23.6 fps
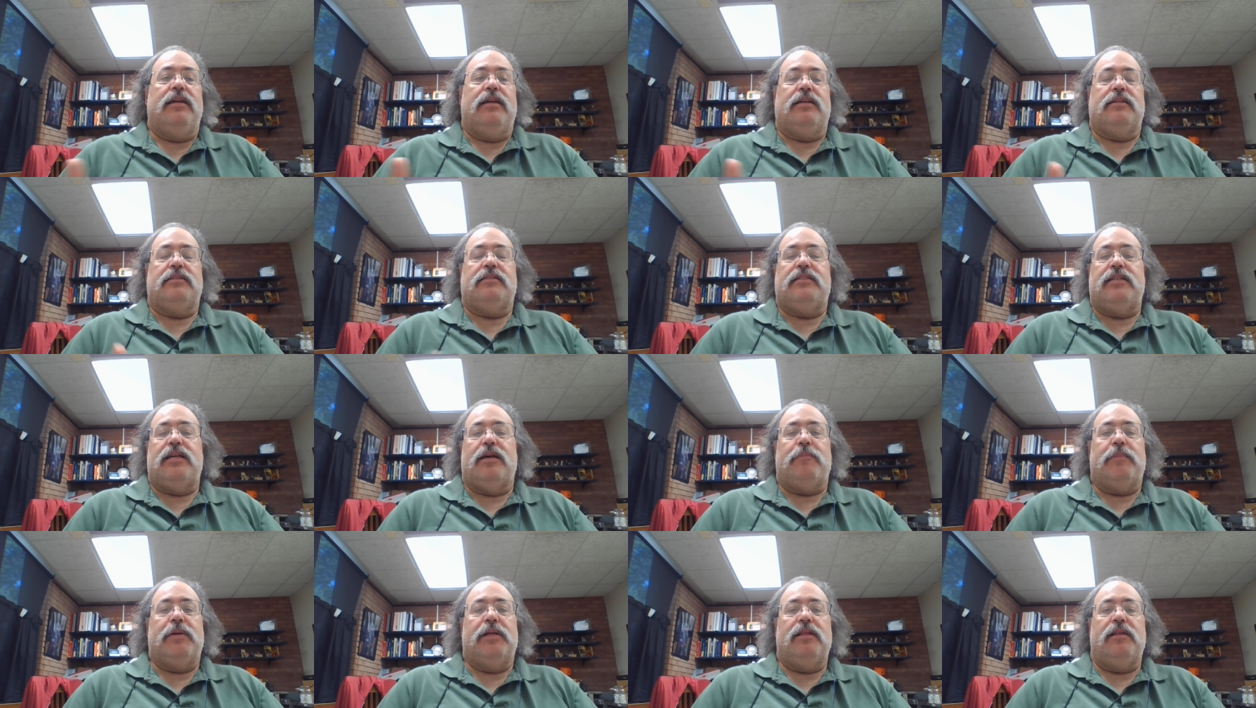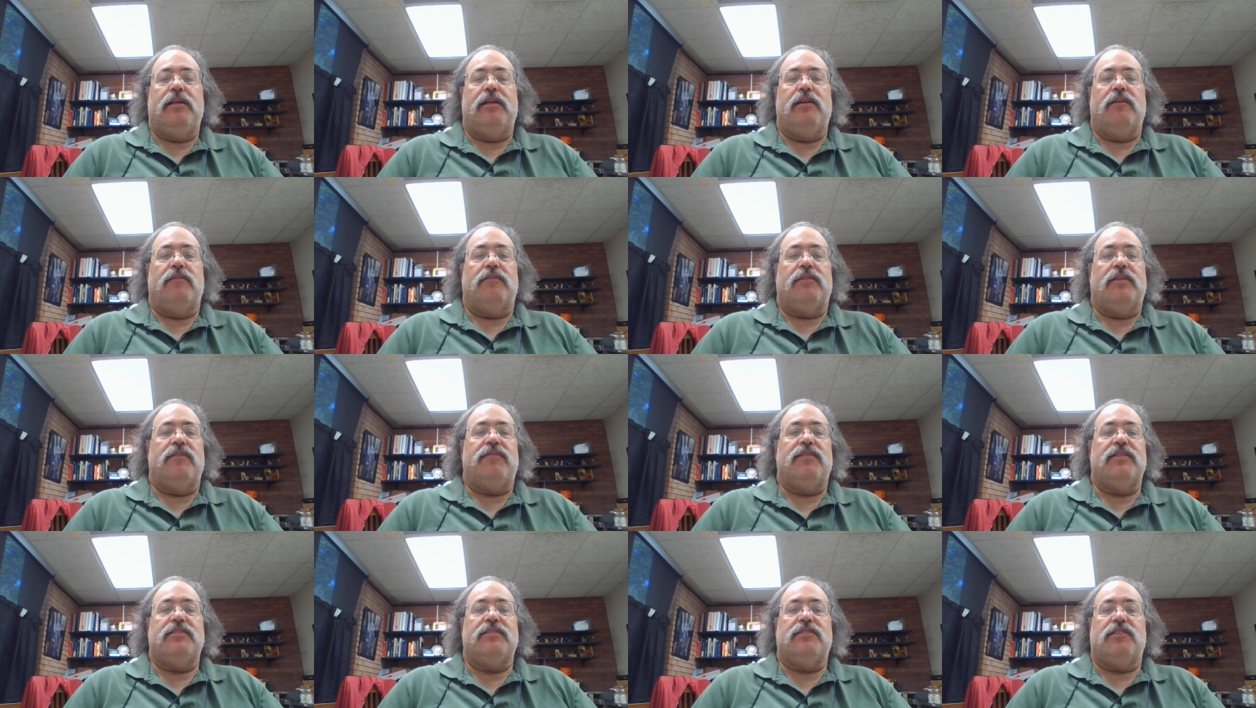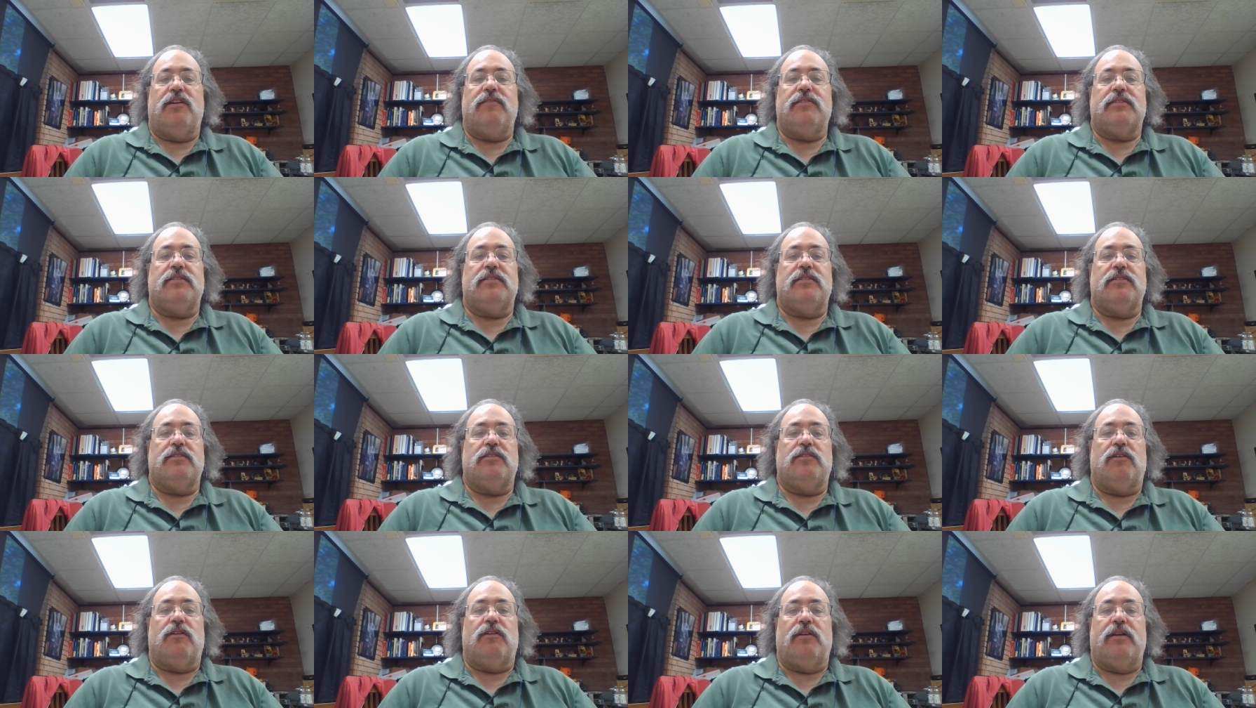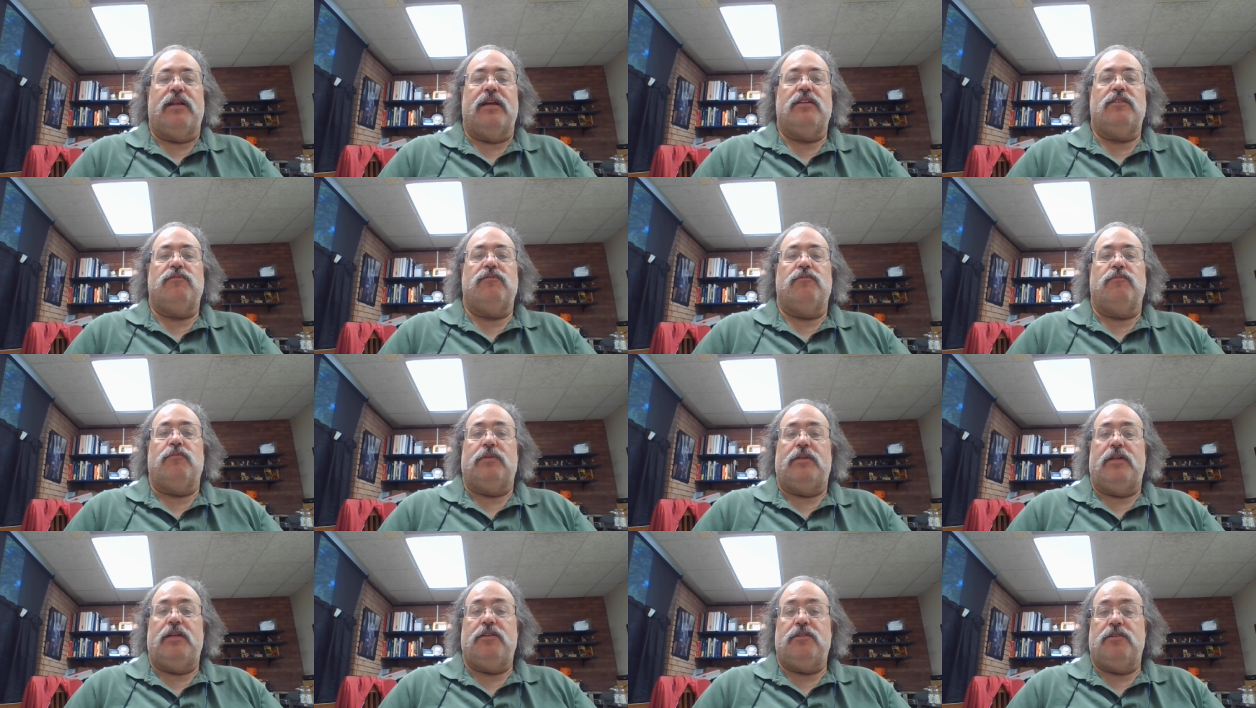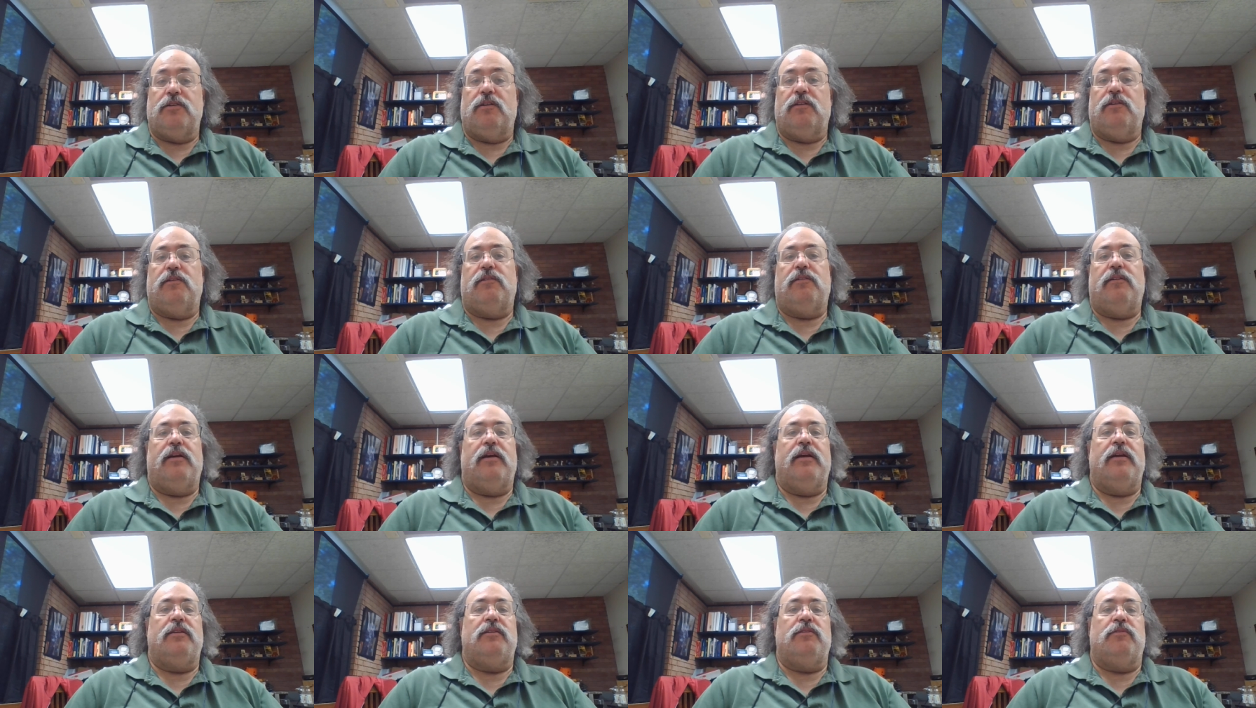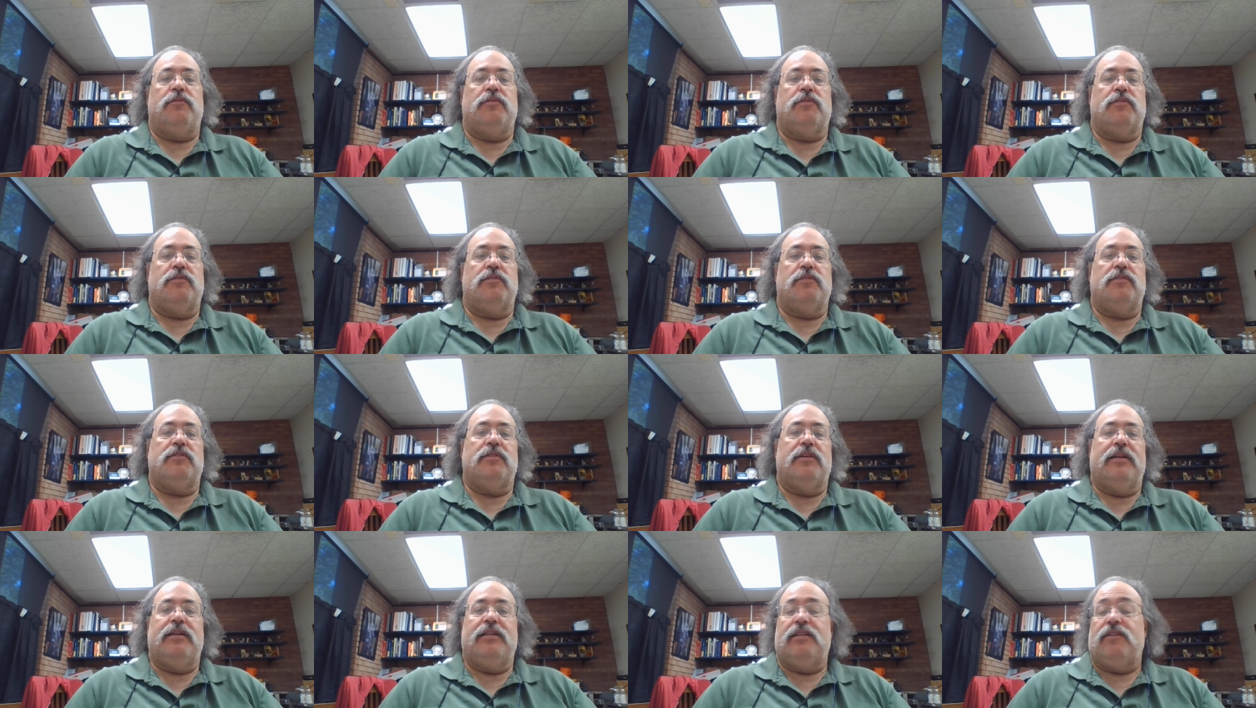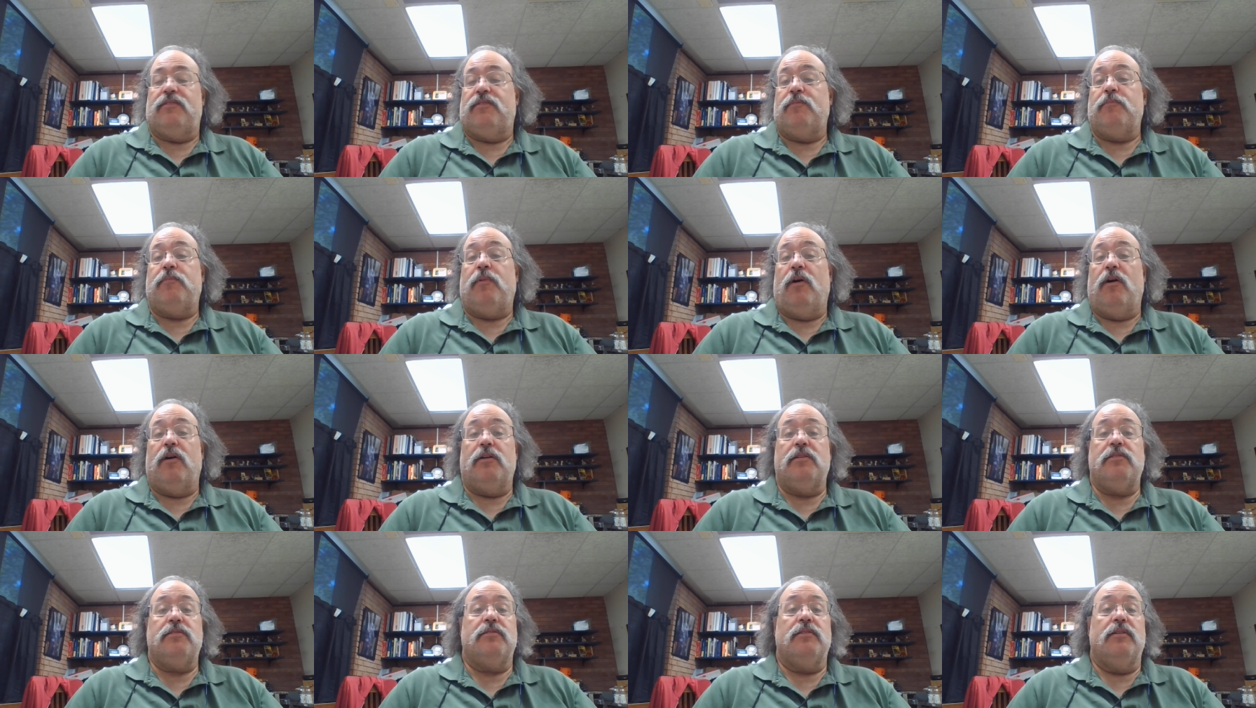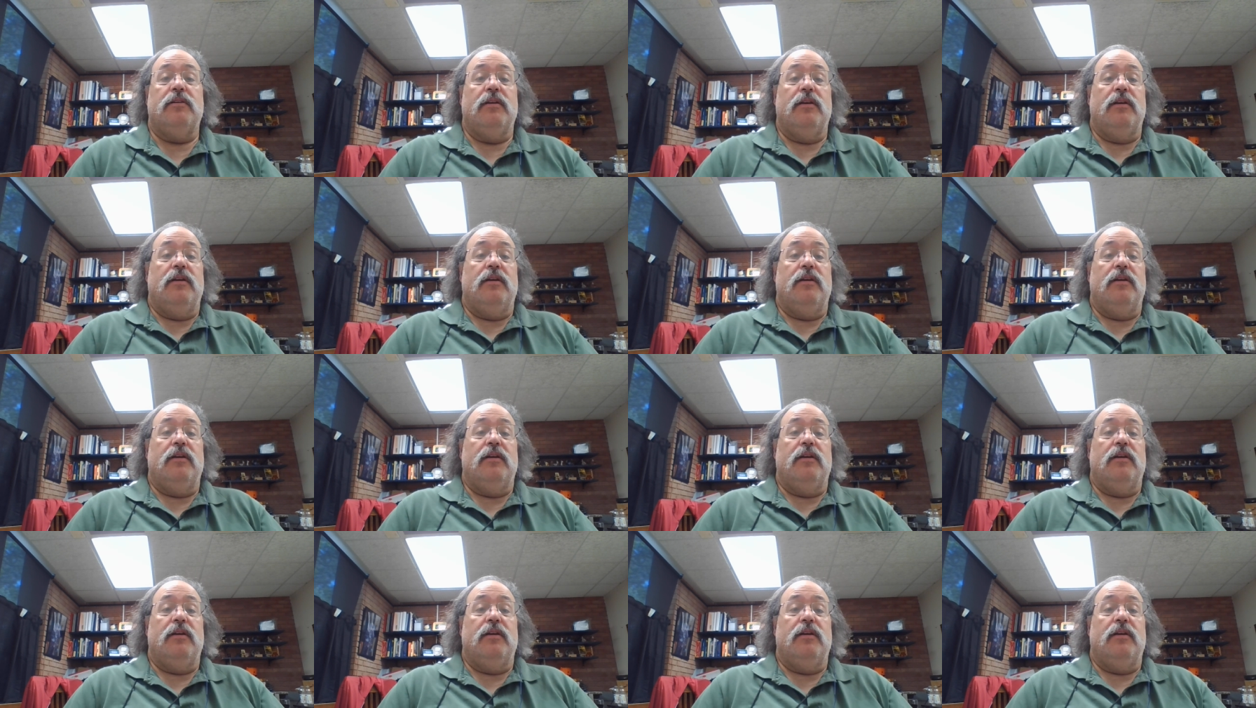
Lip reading: It's the ability of different services to connect with each other and users in different parts